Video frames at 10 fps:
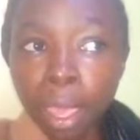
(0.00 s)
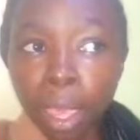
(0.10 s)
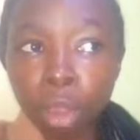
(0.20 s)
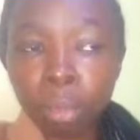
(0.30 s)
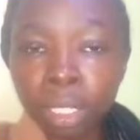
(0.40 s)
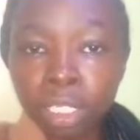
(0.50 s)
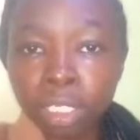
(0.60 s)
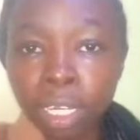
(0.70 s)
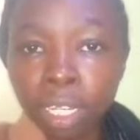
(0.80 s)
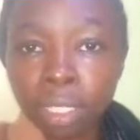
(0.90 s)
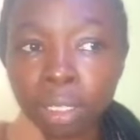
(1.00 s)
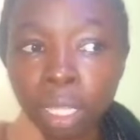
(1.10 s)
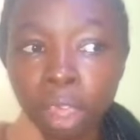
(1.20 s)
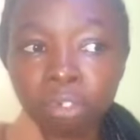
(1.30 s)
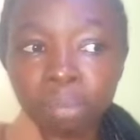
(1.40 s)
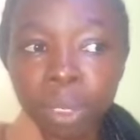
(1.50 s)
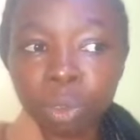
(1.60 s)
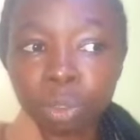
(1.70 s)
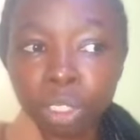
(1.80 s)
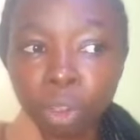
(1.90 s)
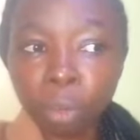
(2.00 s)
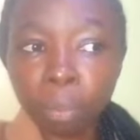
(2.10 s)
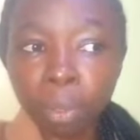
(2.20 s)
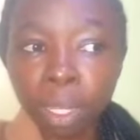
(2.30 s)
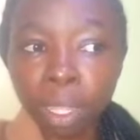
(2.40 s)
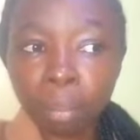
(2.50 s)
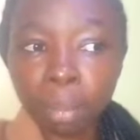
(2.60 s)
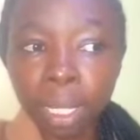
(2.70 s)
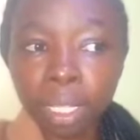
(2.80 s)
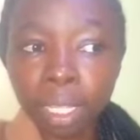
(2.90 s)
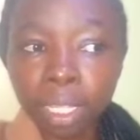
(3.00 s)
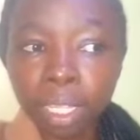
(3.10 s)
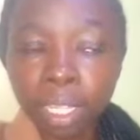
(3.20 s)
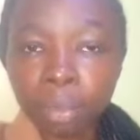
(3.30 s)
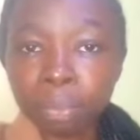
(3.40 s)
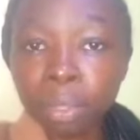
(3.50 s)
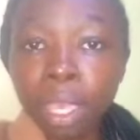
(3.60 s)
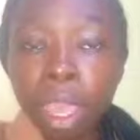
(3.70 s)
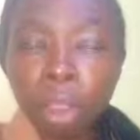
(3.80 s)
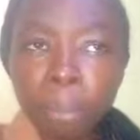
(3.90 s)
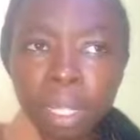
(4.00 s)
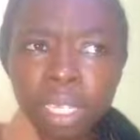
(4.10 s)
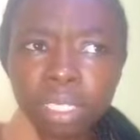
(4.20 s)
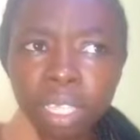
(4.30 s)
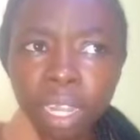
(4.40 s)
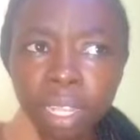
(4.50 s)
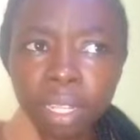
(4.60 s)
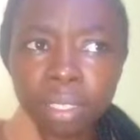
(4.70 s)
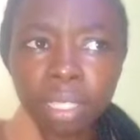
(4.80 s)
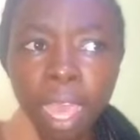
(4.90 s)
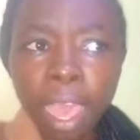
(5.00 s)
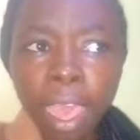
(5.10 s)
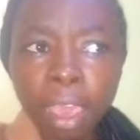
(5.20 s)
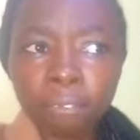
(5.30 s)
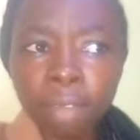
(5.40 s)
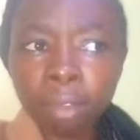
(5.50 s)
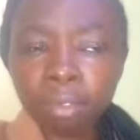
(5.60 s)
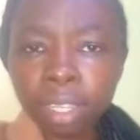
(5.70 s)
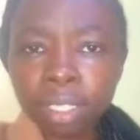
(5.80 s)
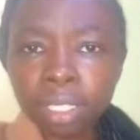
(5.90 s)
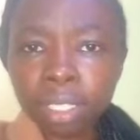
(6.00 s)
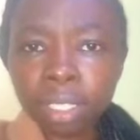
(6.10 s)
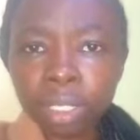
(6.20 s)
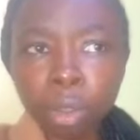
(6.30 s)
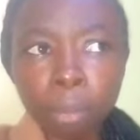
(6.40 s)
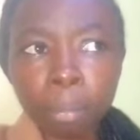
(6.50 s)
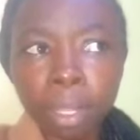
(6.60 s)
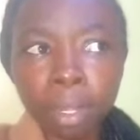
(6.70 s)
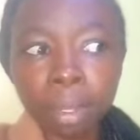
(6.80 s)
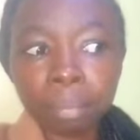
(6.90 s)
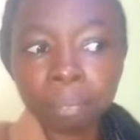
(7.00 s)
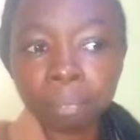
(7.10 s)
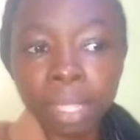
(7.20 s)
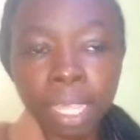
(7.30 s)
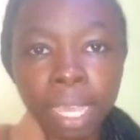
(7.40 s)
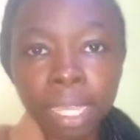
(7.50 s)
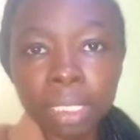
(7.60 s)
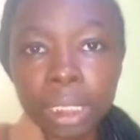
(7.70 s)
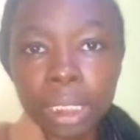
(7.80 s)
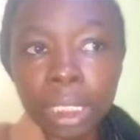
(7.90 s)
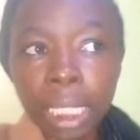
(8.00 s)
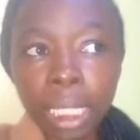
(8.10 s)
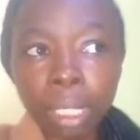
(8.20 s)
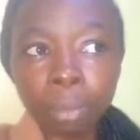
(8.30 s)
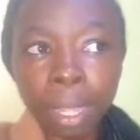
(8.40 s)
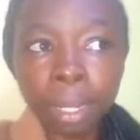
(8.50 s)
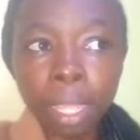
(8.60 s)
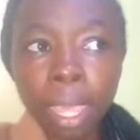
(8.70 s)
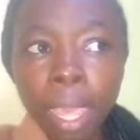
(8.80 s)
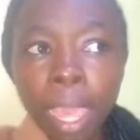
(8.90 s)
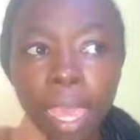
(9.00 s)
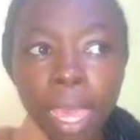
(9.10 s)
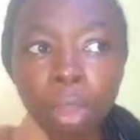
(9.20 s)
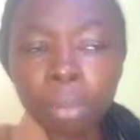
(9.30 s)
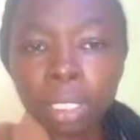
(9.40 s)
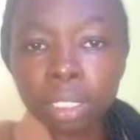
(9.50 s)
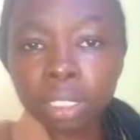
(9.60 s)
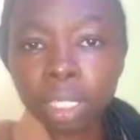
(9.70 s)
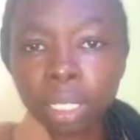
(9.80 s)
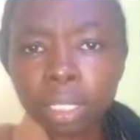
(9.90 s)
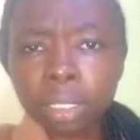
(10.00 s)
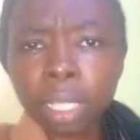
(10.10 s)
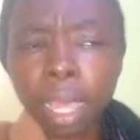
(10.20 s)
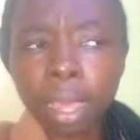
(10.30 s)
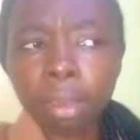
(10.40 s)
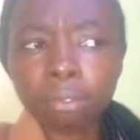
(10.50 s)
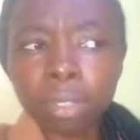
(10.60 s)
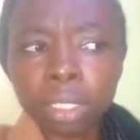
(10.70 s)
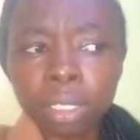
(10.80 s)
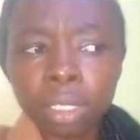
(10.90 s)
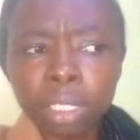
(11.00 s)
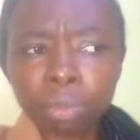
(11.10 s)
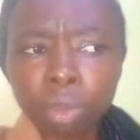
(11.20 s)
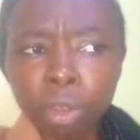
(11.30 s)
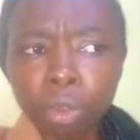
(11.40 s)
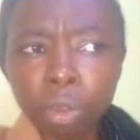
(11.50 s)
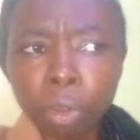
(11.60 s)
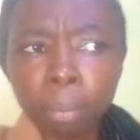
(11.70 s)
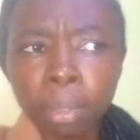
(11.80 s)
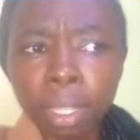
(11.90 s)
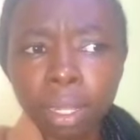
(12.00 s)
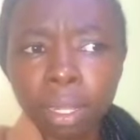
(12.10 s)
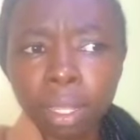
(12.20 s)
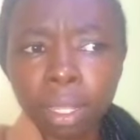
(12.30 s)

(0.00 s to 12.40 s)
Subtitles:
how many channels have Mstudy opened, Malika Kenya, how many channels have African Tigress opened? I can't see anyone. How many channels have Dee Mwango opened?